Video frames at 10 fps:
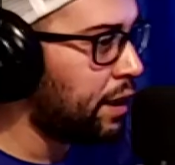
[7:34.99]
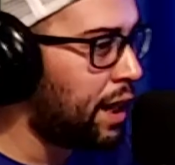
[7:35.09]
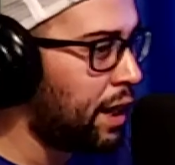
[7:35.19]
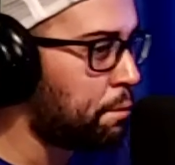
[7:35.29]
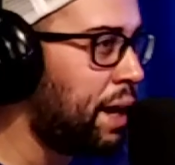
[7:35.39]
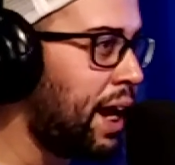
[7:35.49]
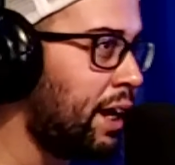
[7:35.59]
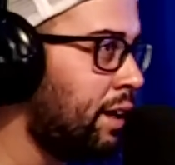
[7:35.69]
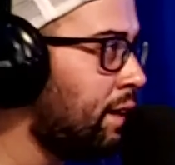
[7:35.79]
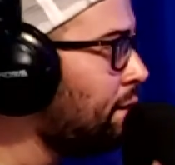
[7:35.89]
like,
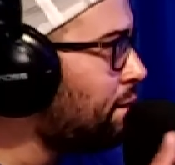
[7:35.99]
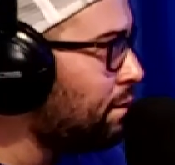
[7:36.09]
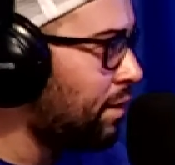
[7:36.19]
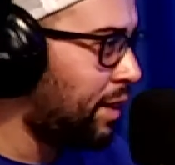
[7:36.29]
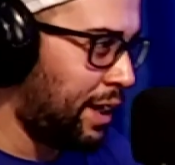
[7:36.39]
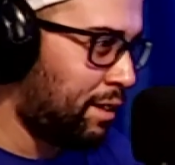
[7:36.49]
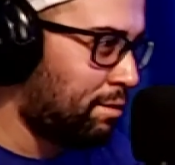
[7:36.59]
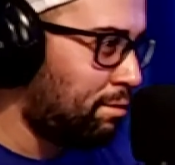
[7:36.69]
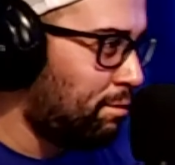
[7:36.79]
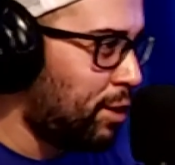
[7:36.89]
man, like
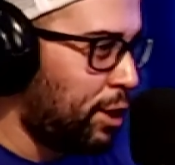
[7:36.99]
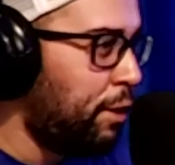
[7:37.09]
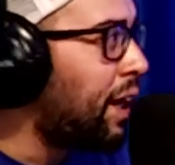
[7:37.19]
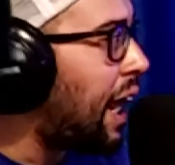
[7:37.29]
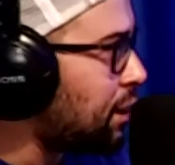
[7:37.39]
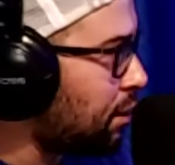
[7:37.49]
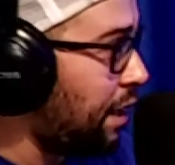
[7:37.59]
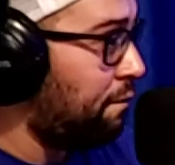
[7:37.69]
you guys are getting